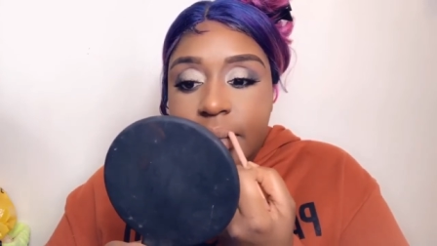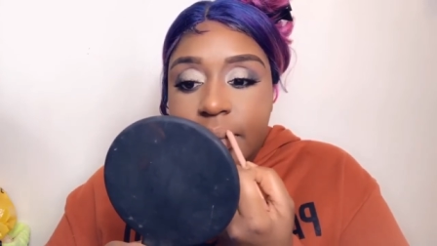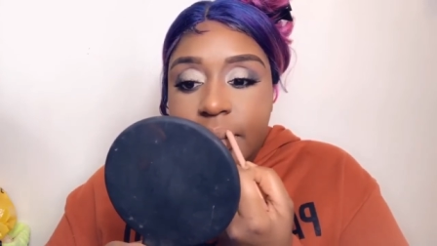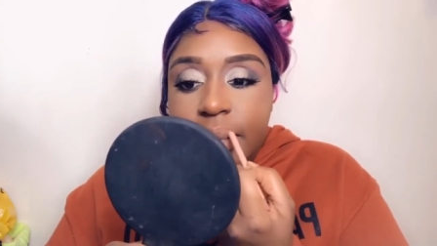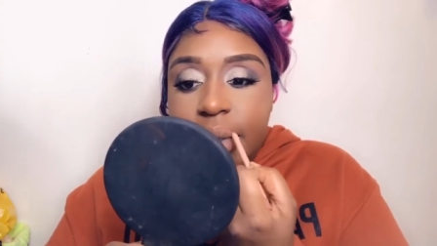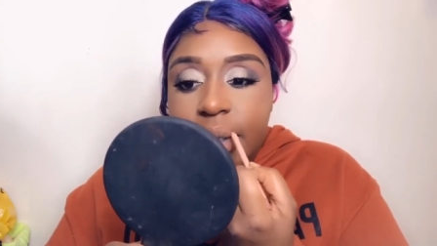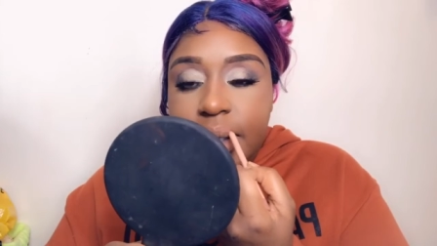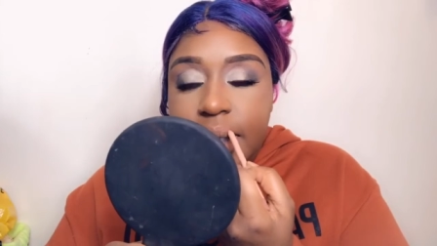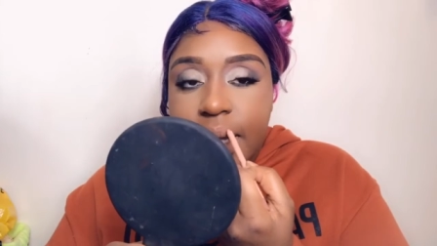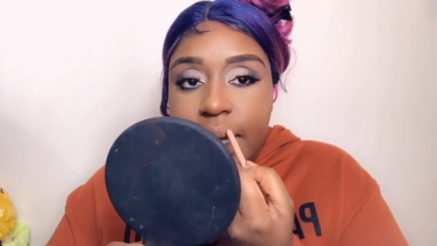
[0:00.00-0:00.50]

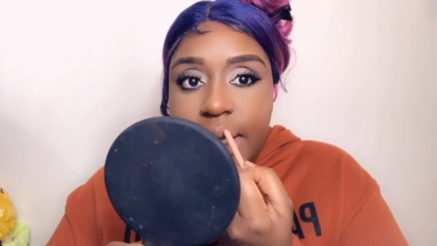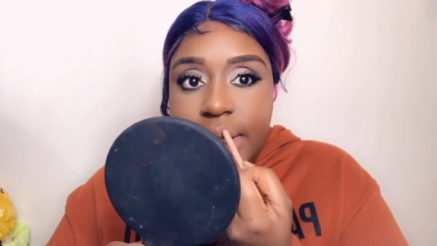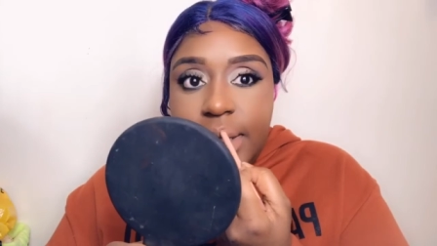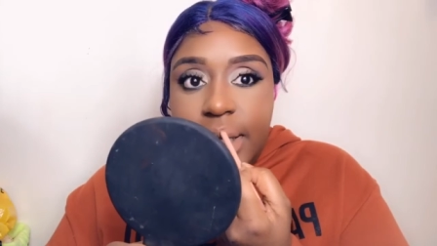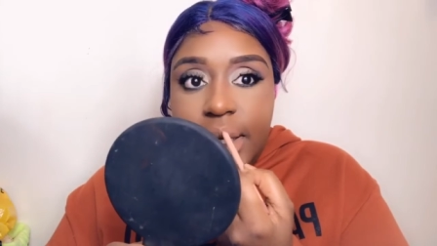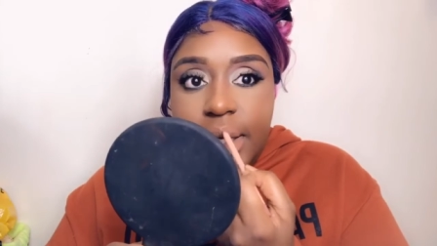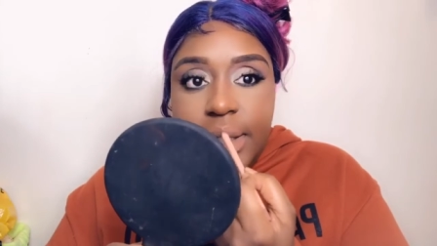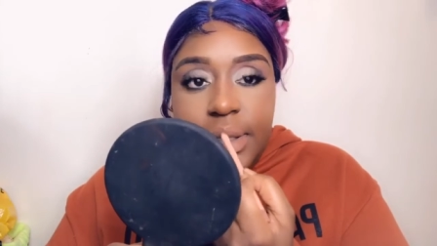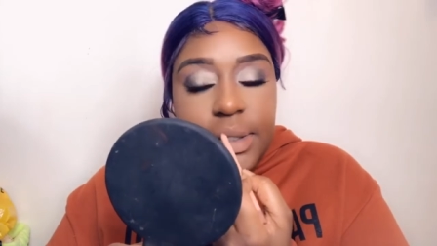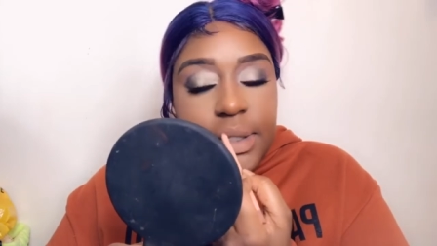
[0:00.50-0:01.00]
but as I
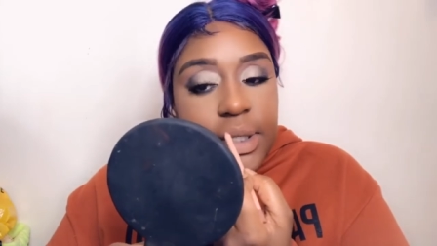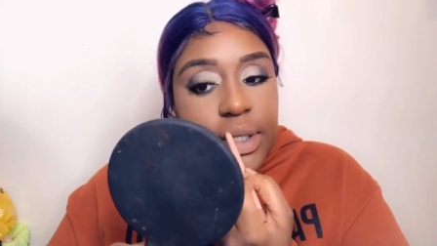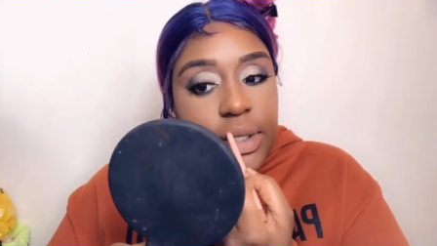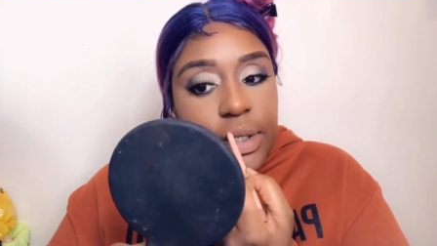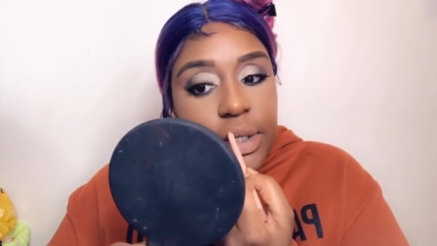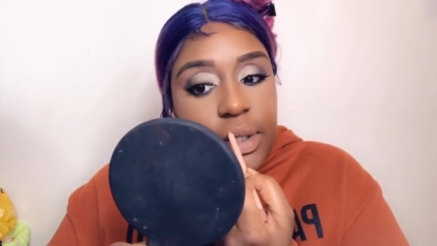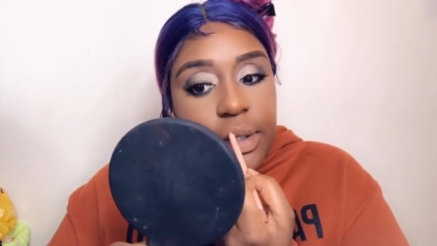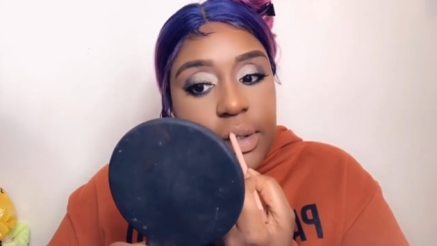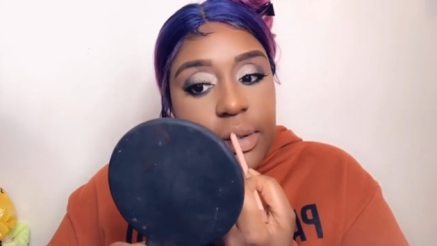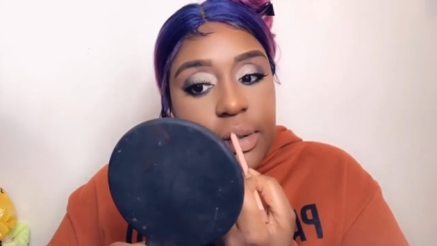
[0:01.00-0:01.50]

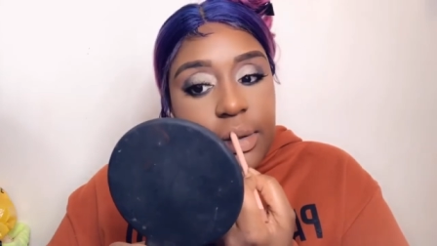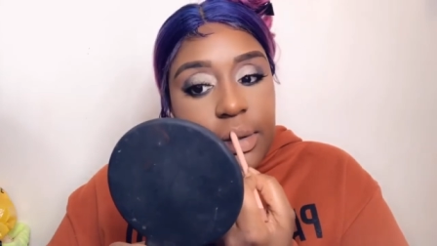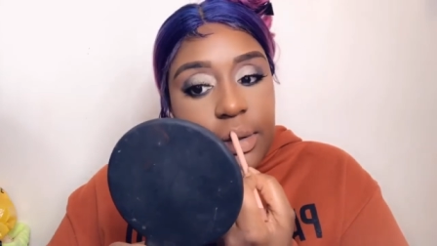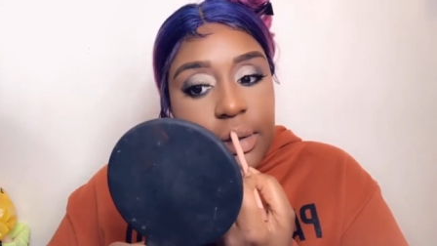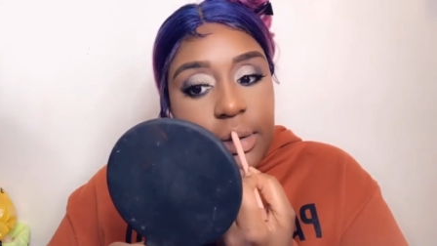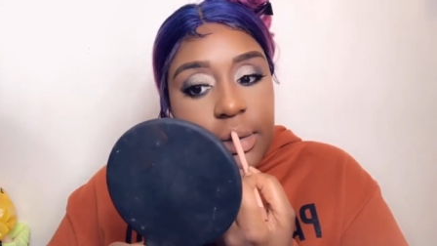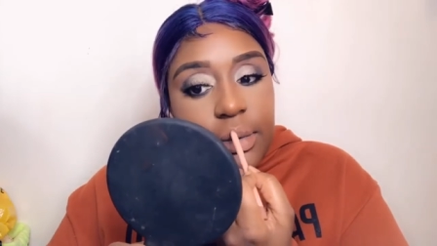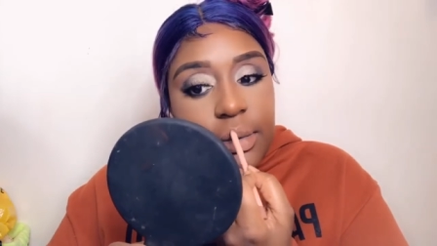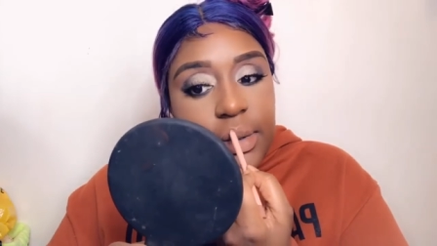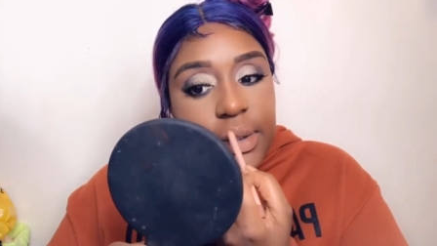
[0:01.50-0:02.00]
continue,
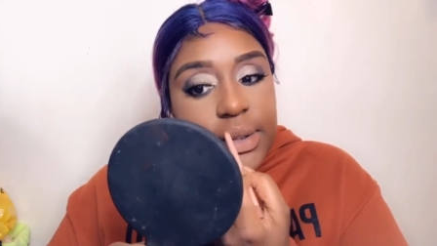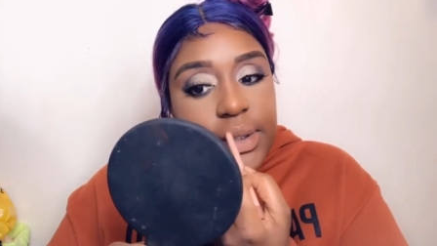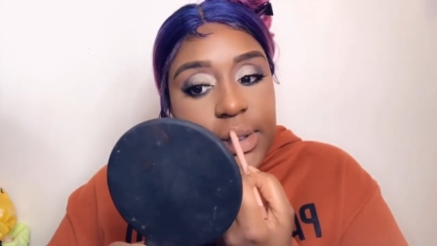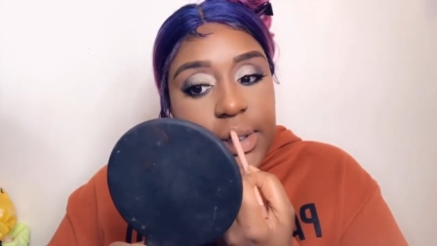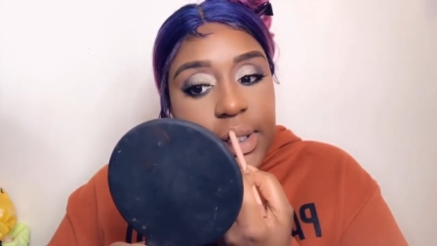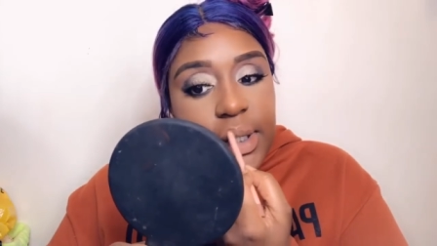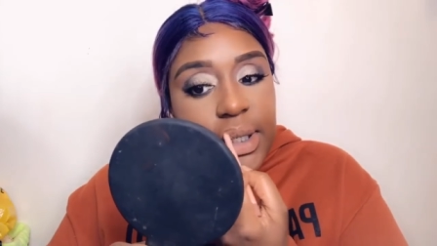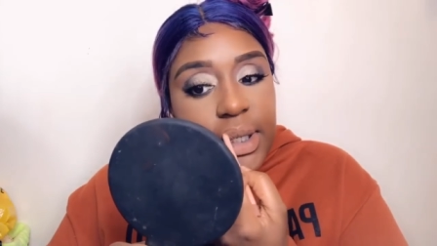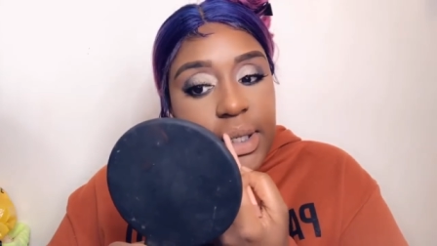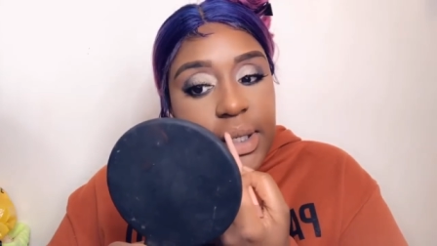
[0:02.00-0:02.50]
we'll
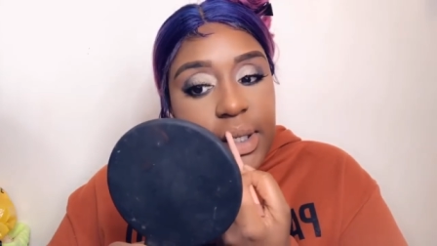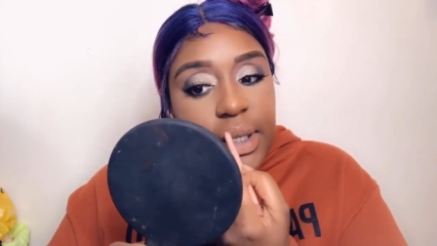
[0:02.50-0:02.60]
see.